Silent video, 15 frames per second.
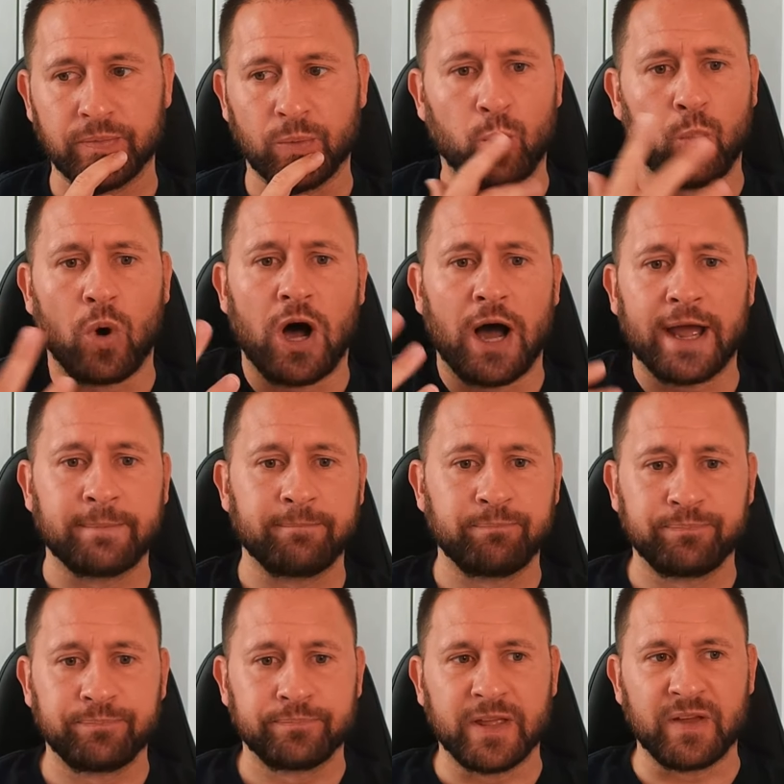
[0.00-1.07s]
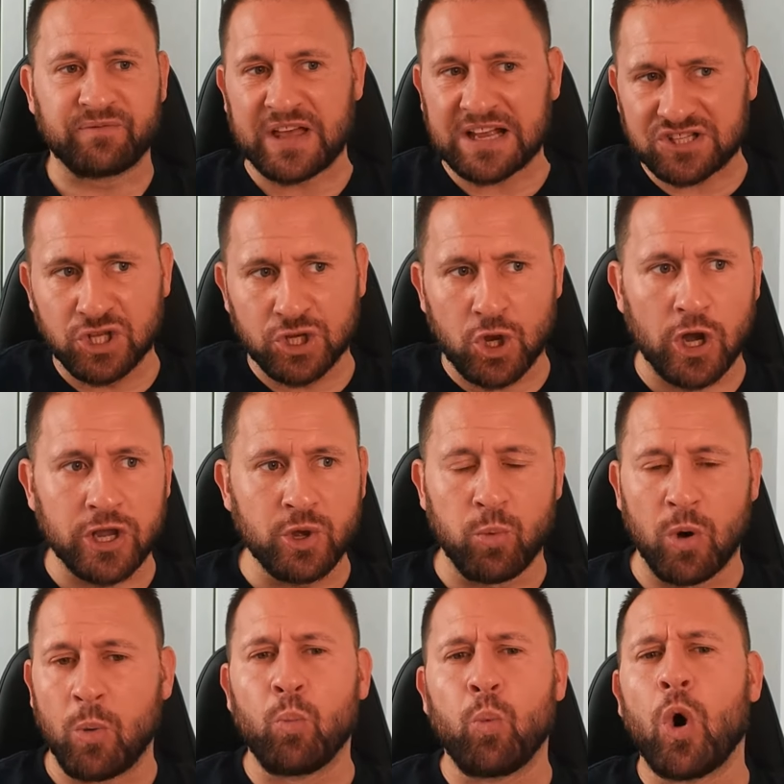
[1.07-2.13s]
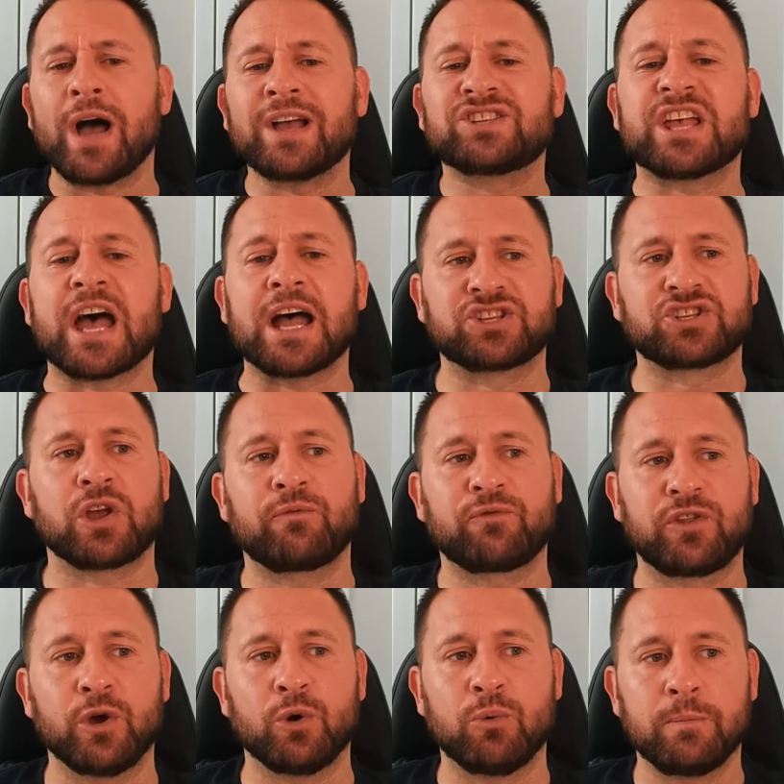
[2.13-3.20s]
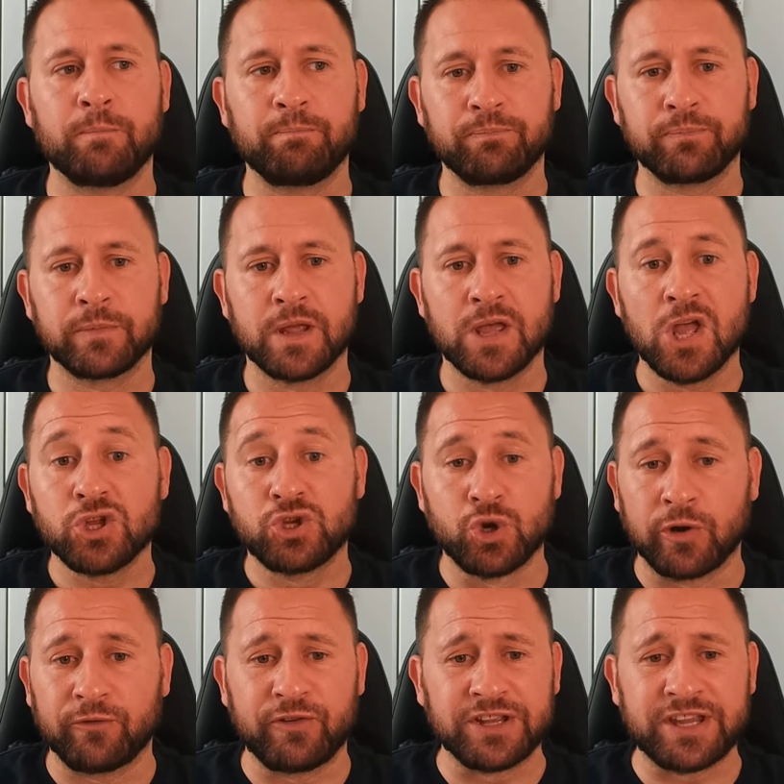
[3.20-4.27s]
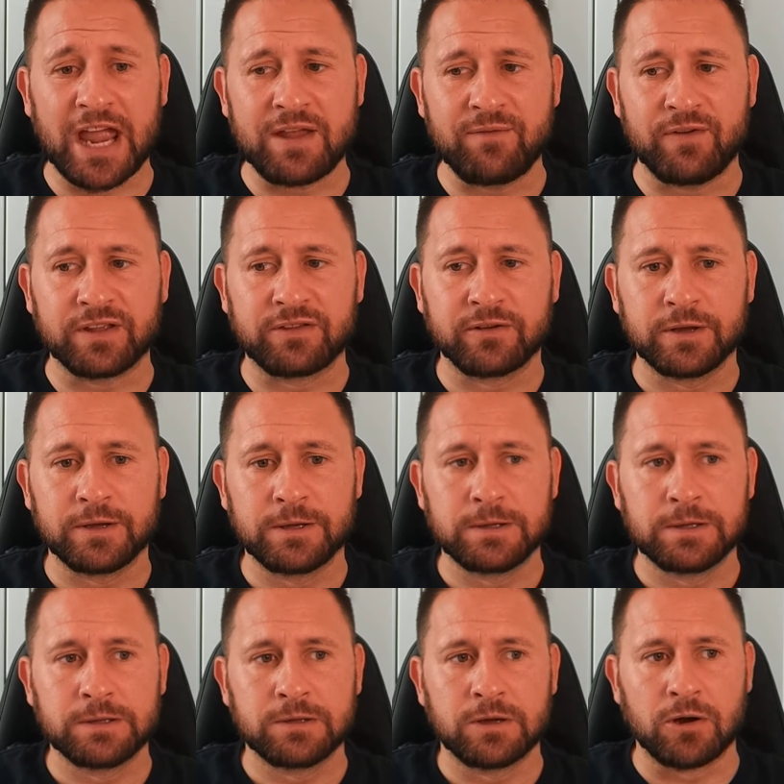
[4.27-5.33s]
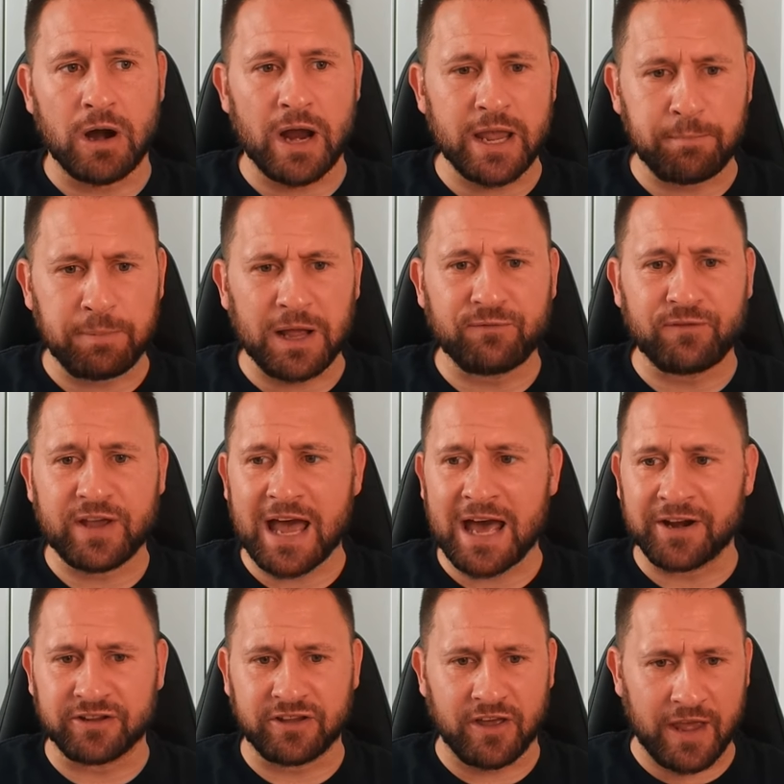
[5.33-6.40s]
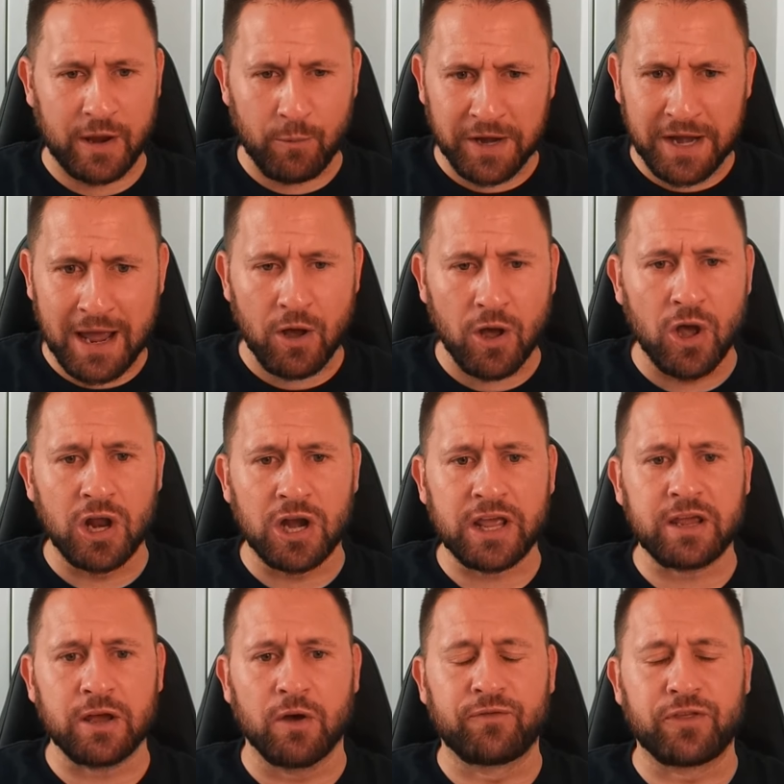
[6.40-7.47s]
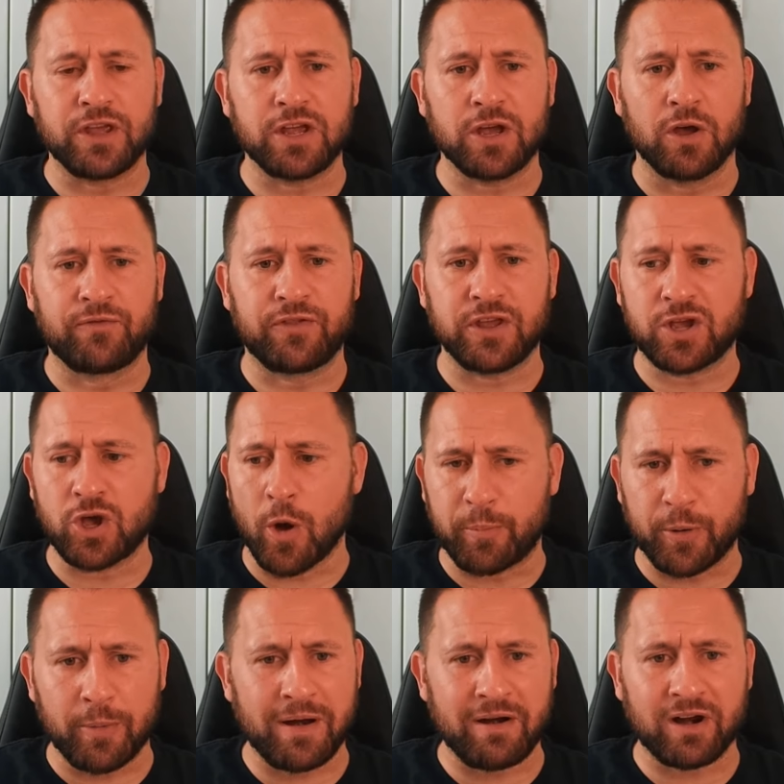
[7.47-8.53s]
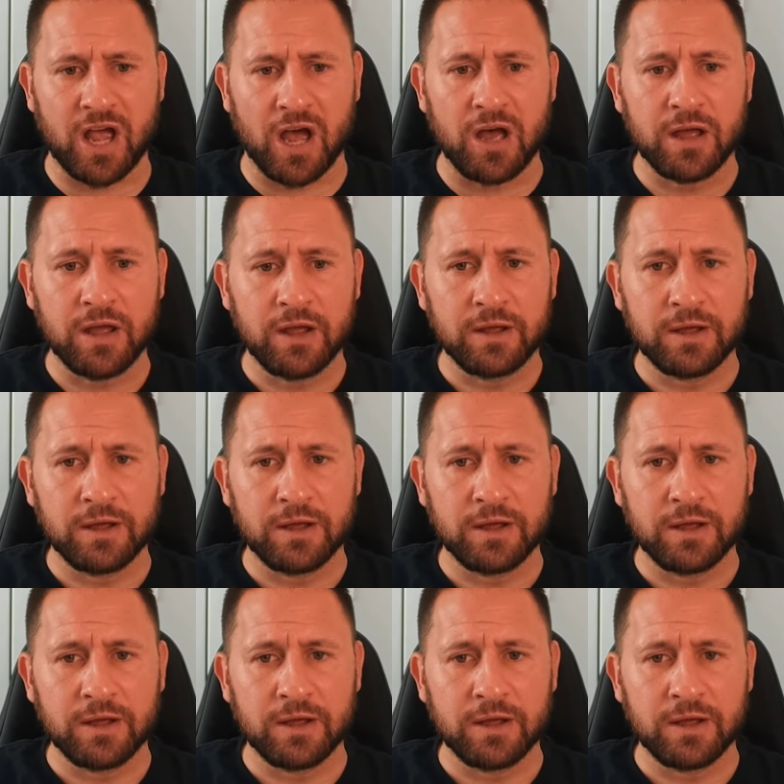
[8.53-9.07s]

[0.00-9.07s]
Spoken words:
Why? If that's the guy you want, why is that a tough deal? Jonathan David. All right, he played for Canada. They went out early of the Copa America.